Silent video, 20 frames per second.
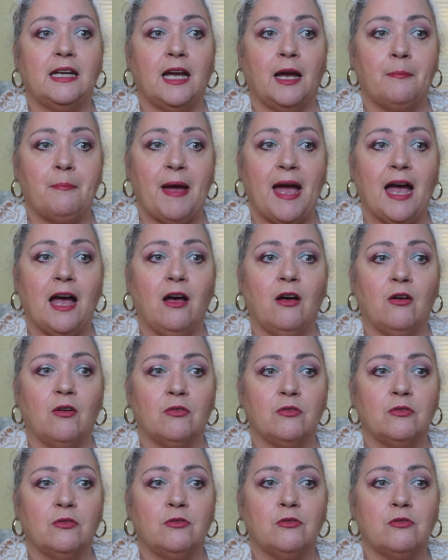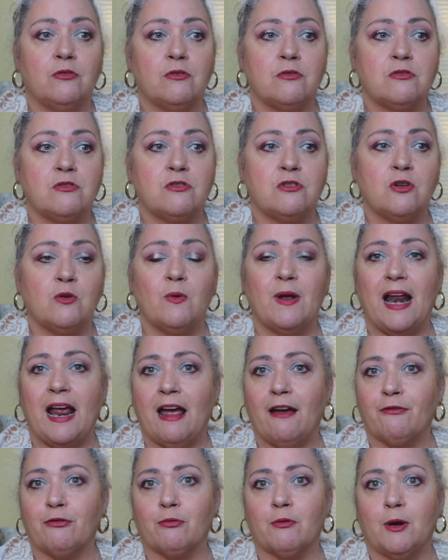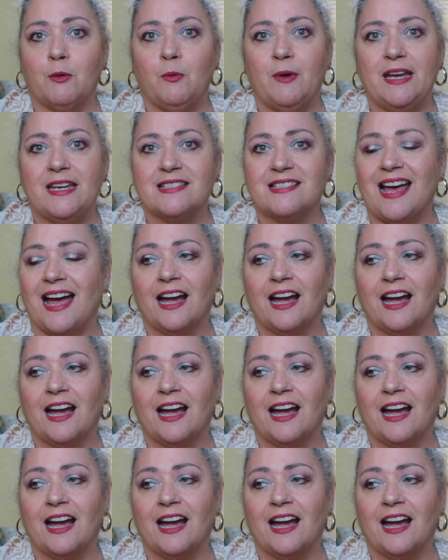about 2.5, 3 weeks,